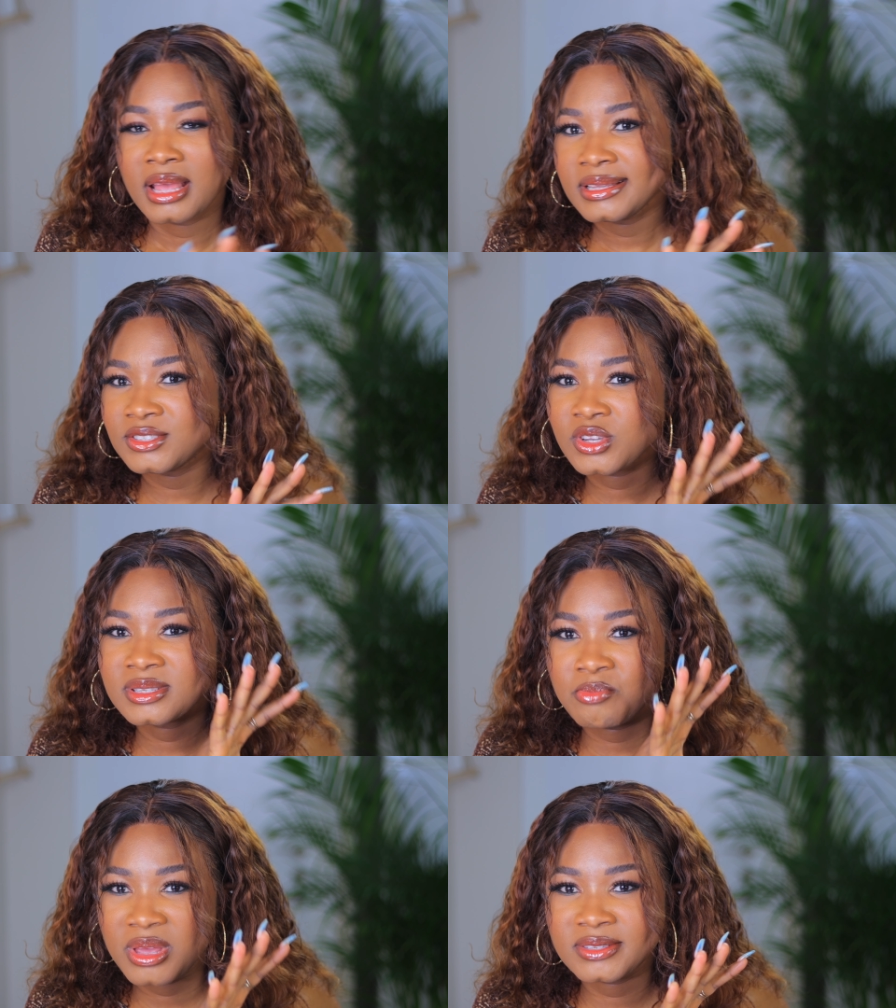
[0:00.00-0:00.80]
It's
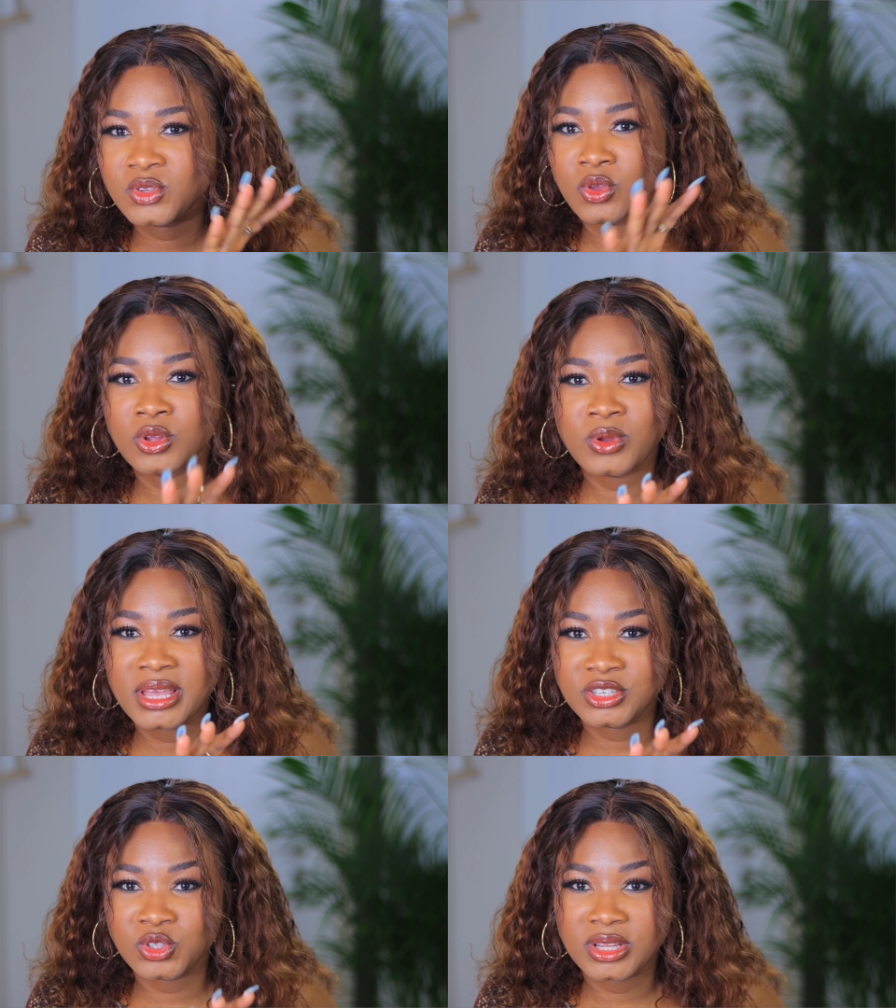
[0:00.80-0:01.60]
just based on your
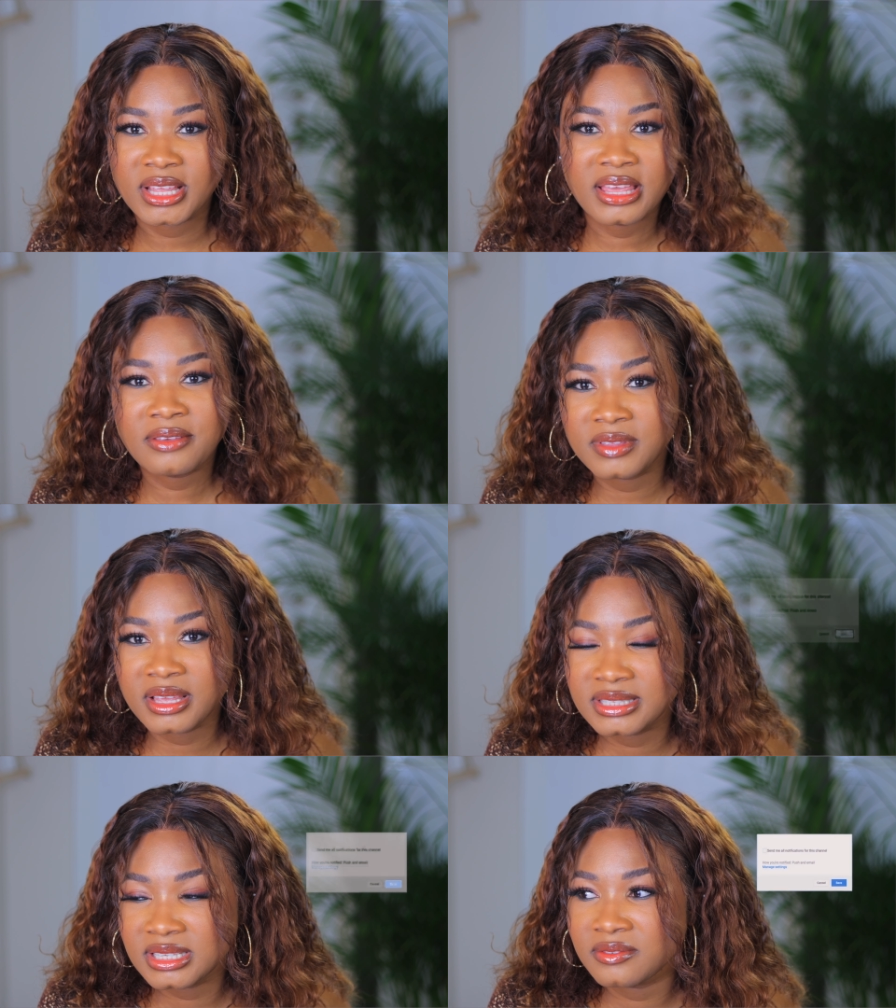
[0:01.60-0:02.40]
location. If
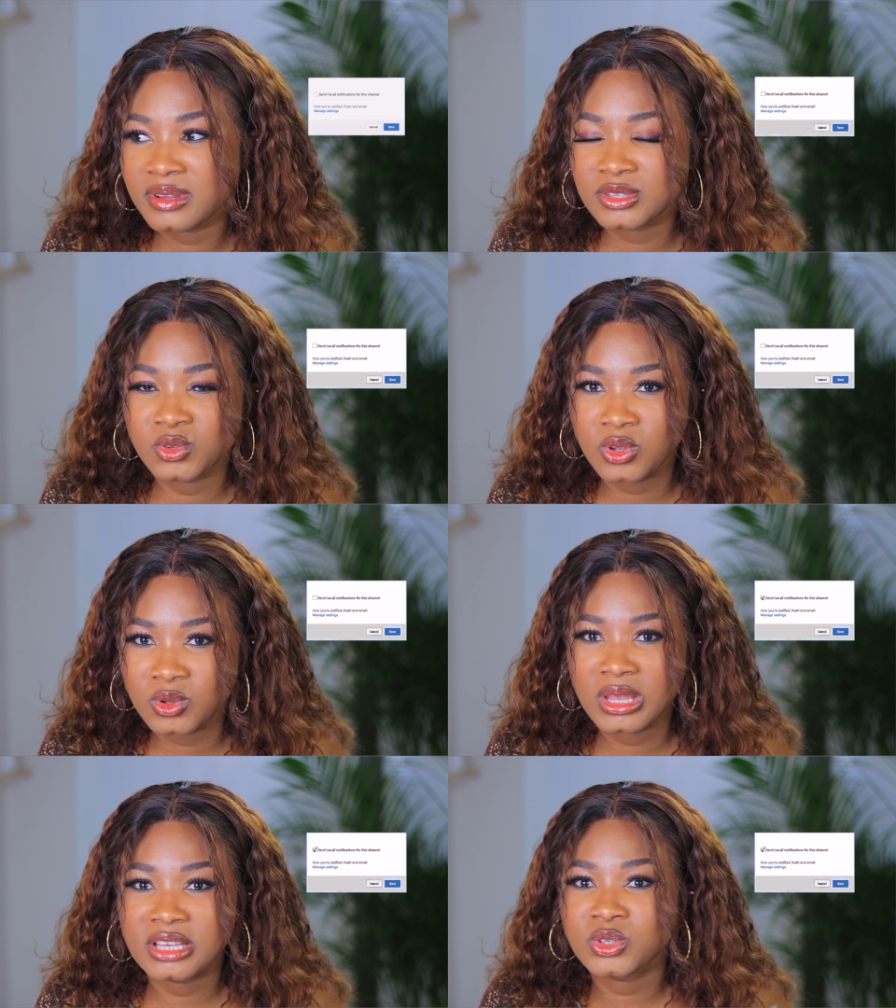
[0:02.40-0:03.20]
they deliver to your
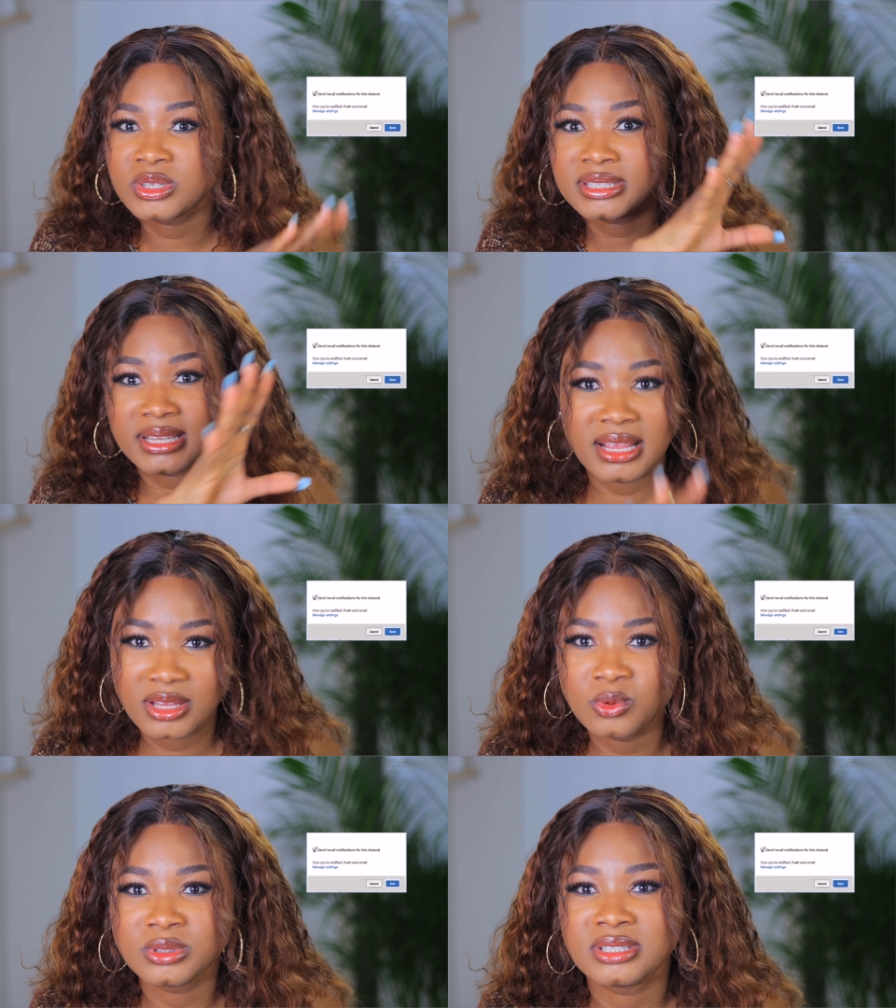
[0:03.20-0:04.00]
location, then
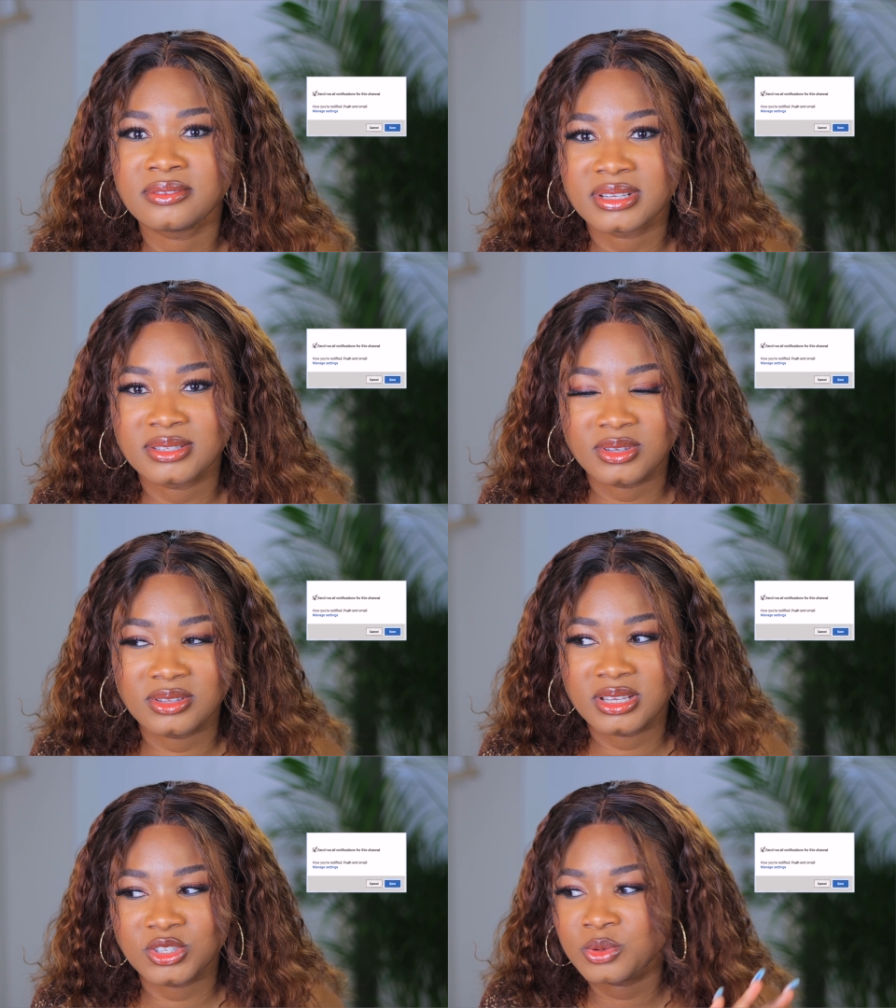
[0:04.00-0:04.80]
they will deliver to your
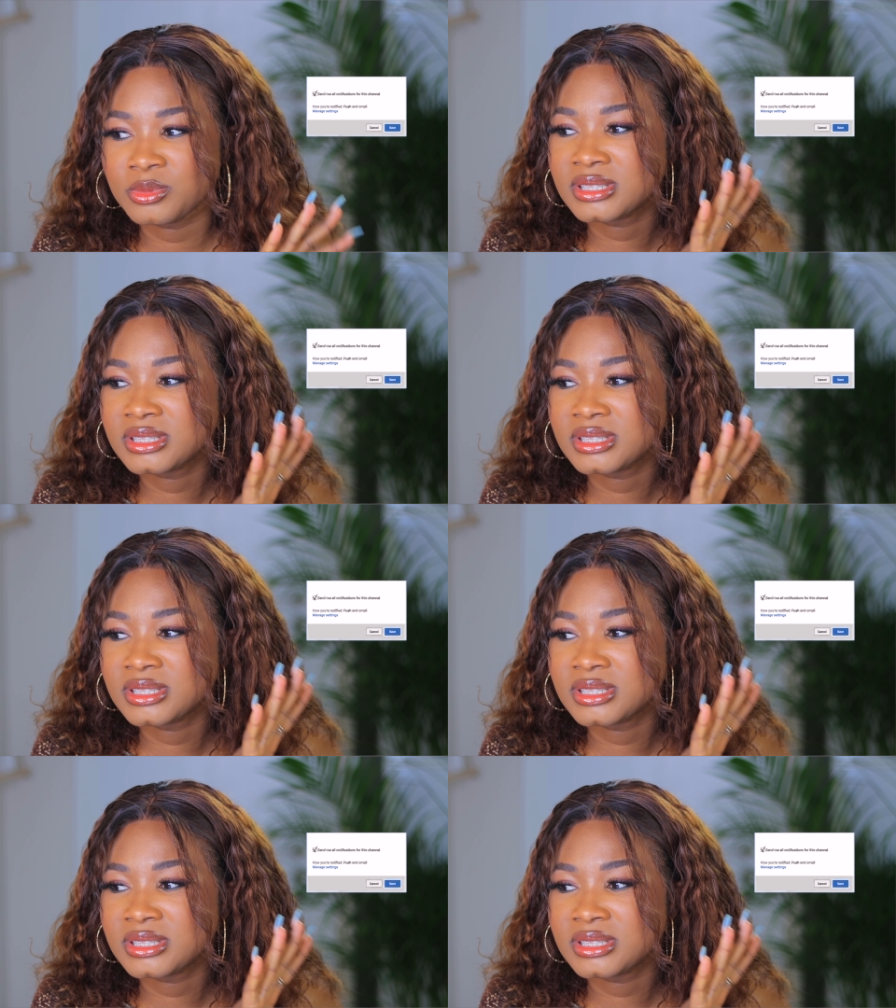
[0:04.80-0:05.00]
location.